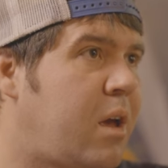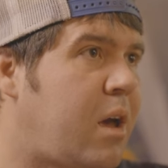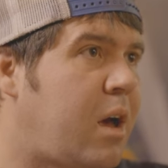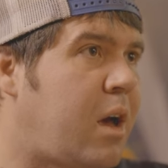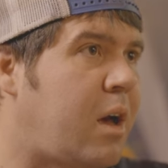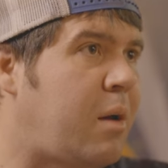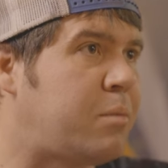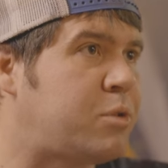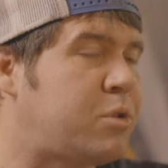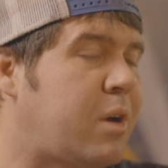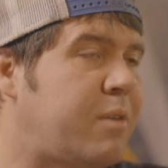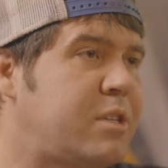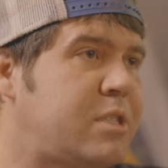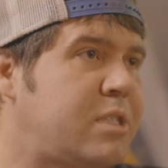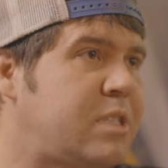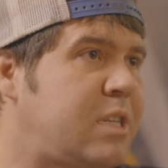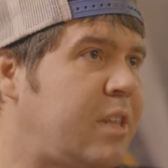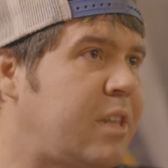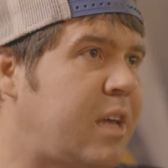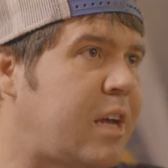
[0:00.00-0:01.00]
Um, so I've
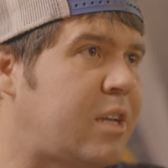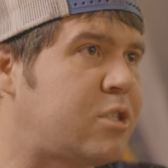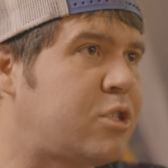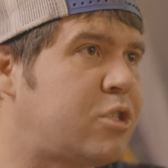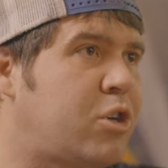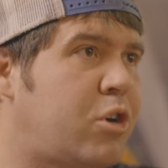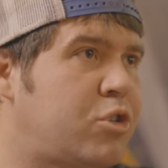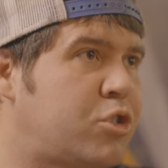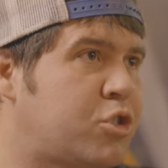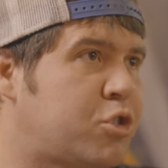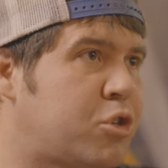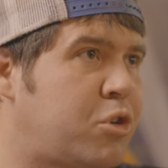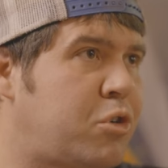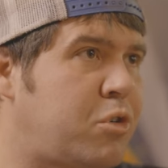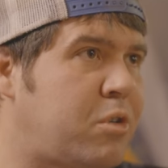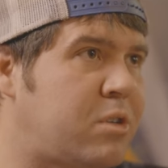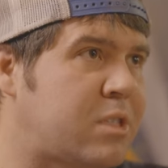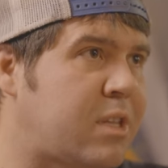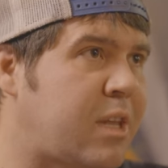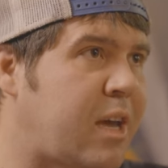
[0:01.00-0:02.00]
just seen that so
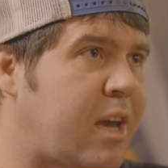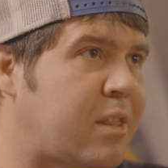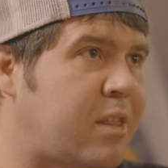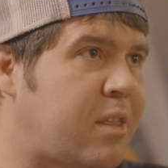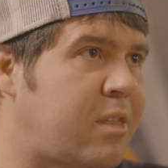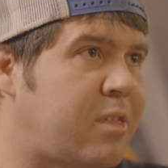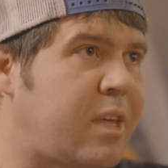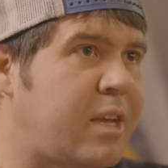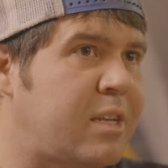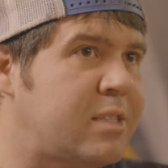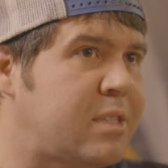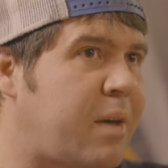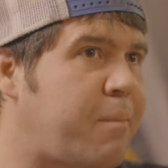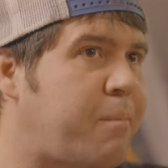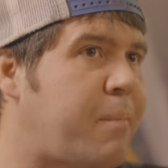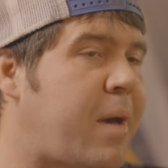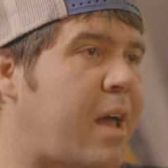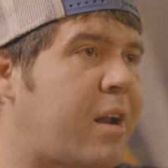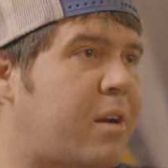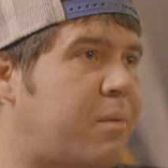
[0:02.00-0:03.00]
true, is like the things that
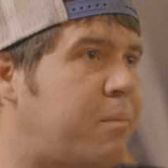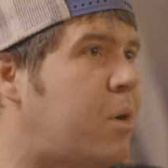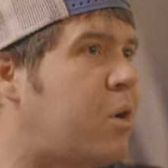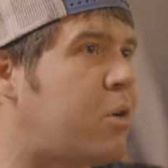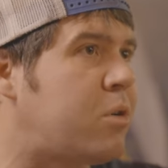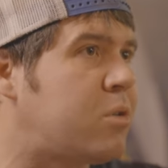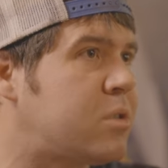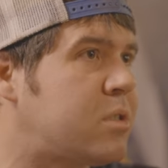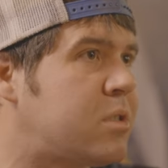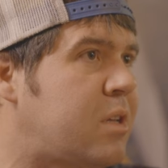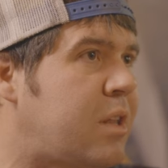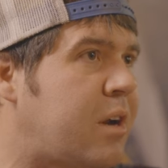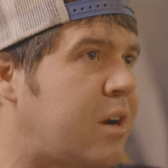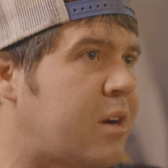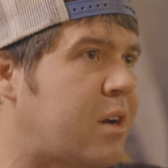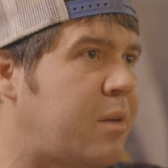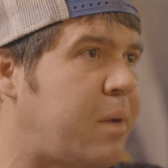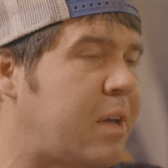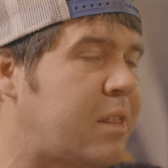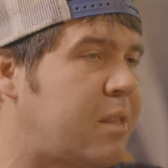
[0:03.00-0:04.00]
matter most and
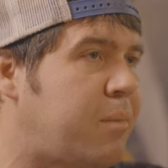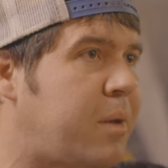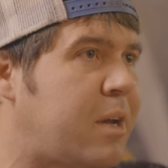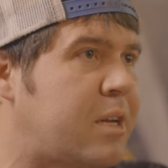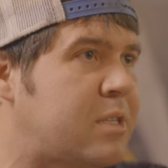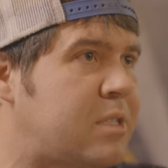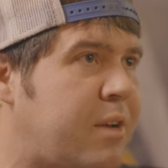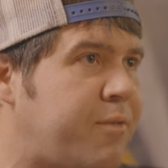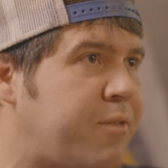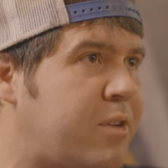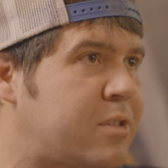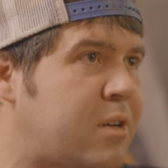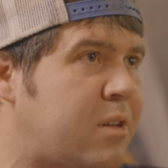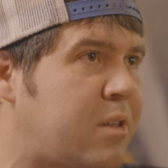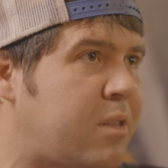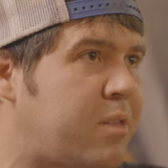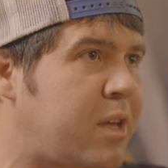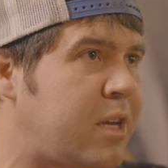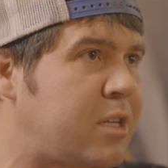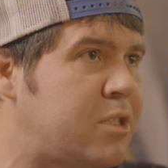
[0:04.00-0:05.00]
are going to make the biggest difference are
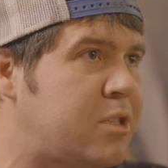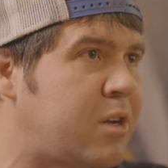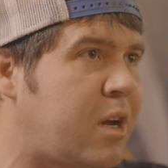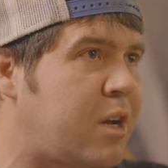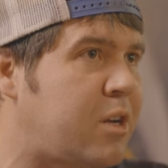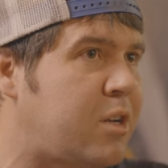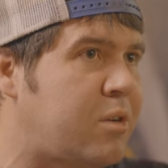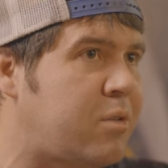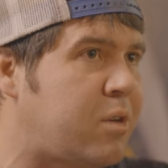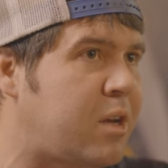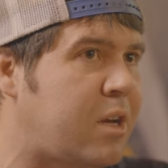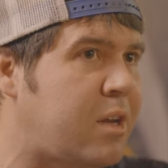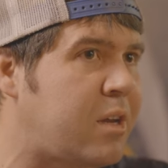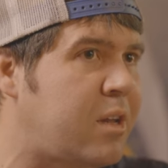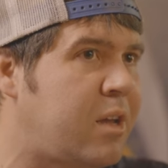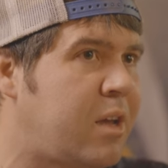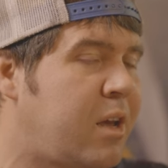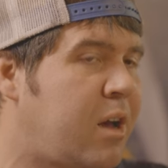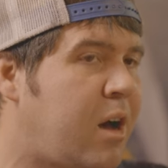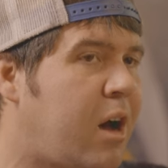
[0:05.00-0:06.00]
the things you're not
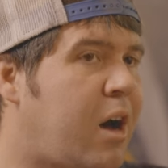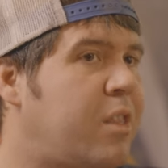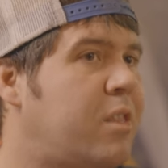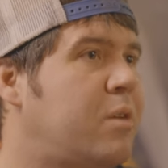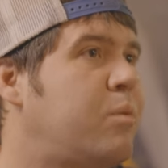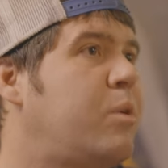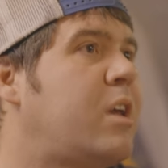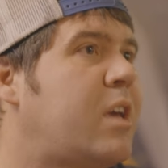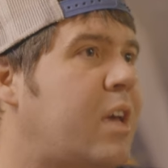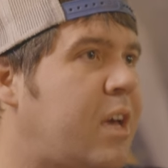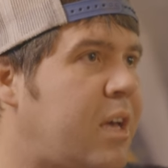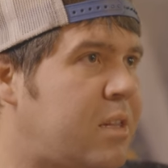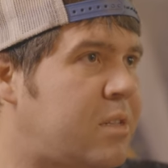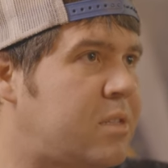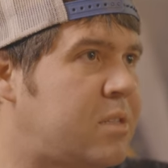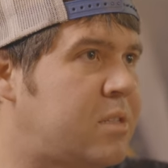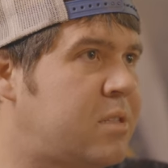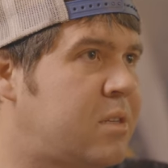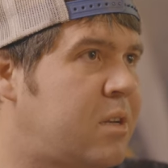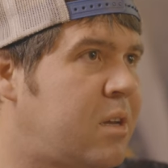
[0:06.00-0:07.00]
doing on the
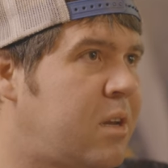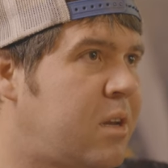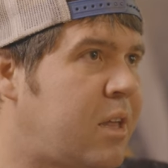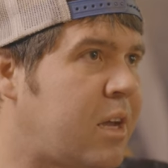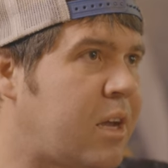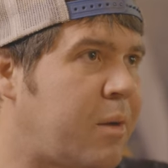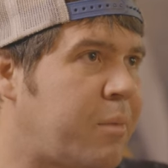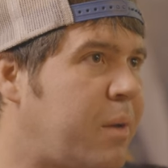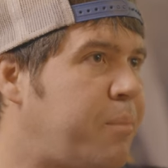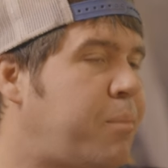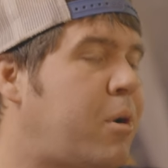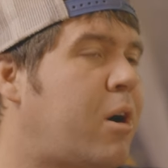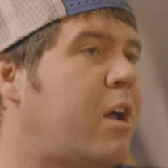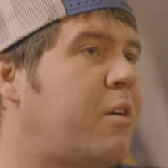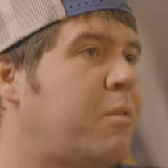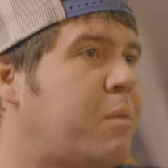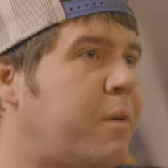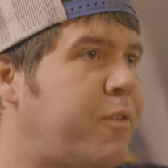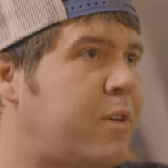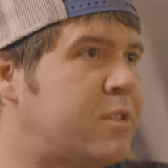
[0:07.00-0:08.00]
weekends. Mm-hmm. Like I'm going to
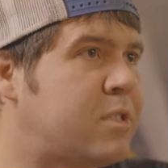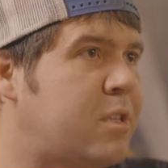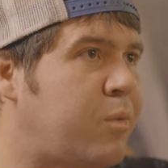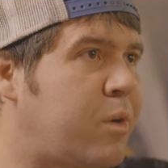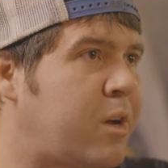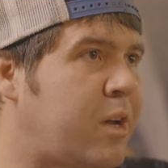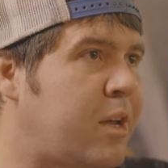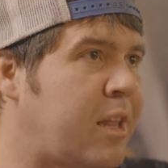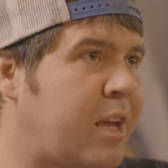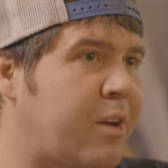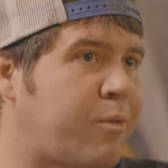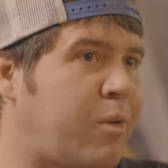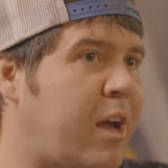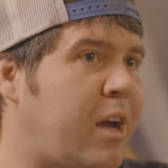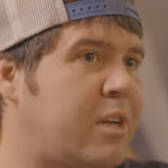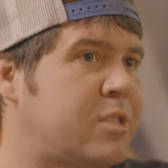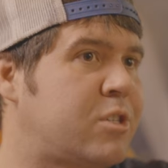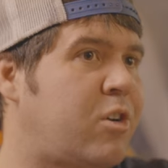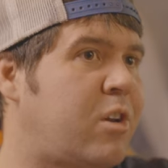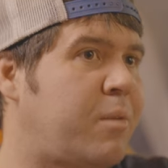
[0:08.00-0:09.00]
party with my friends on the weekend. Like when
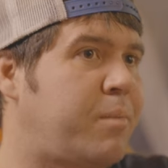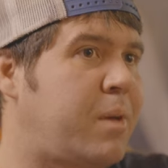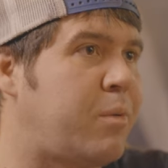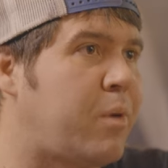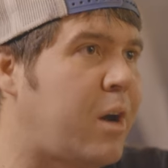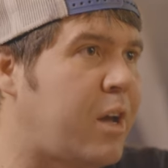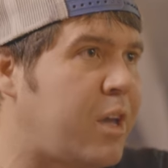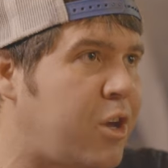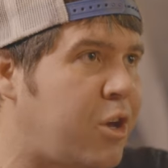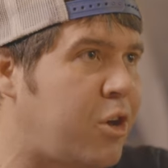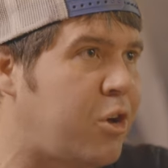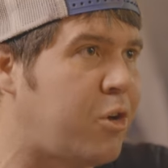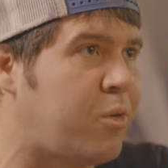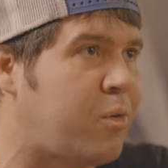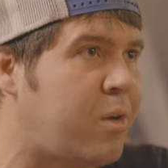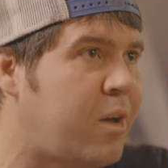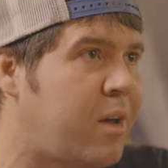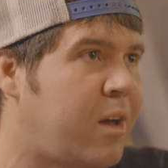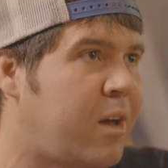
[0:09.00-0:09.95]
I was going to B Y U